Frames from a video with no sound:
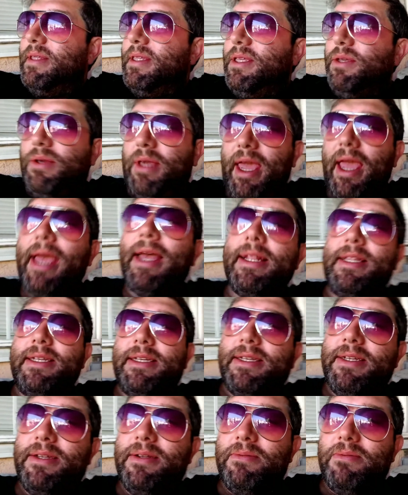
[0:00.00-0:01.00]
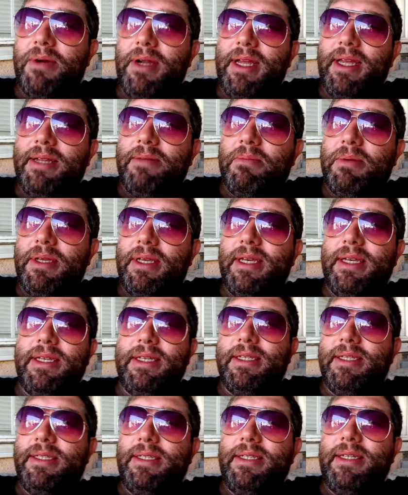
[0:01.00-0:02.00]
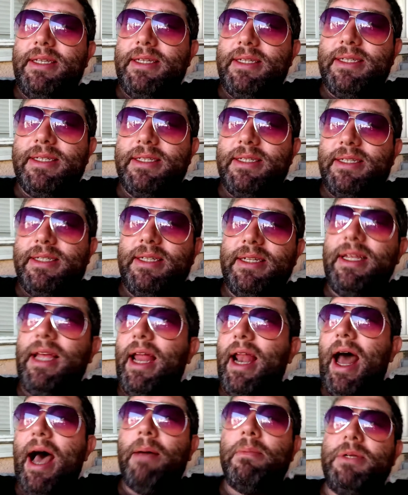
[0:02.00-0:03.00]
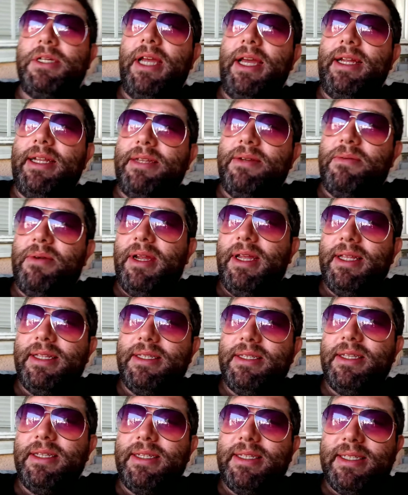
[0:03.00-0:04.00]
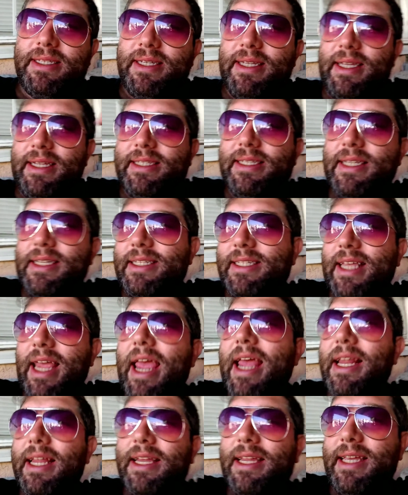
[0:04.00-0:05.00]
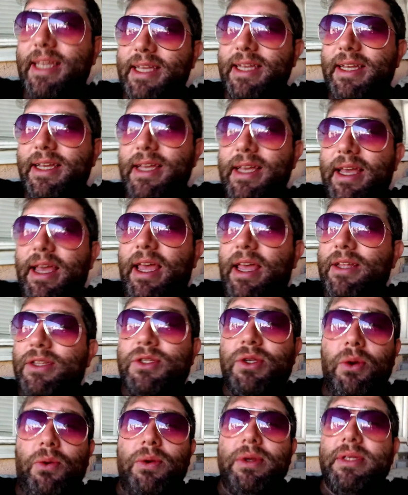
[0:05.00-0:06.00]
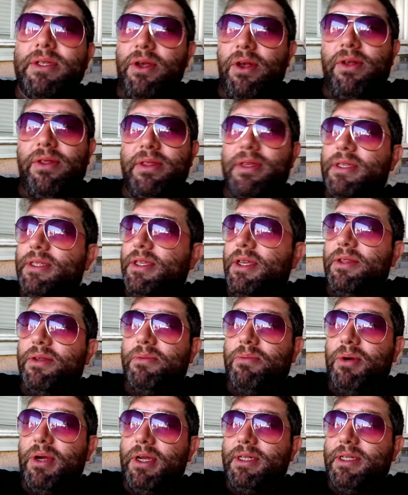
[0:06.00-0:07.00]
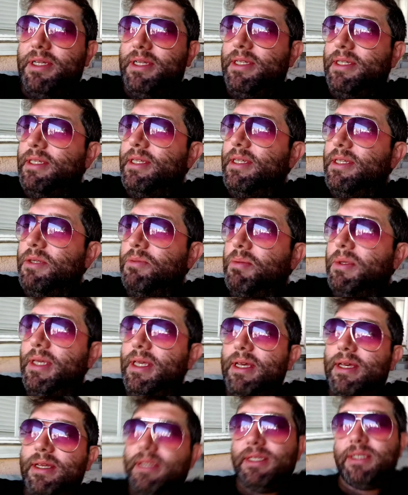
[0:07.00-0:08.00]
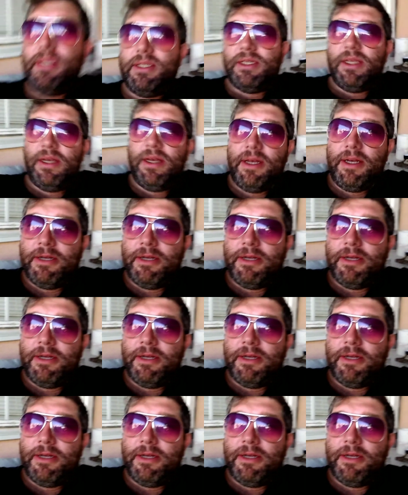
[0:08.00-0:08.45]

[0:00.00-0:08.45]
You can't, right? Because it's an object, right? It's insanity. And so is all these other prejudices, because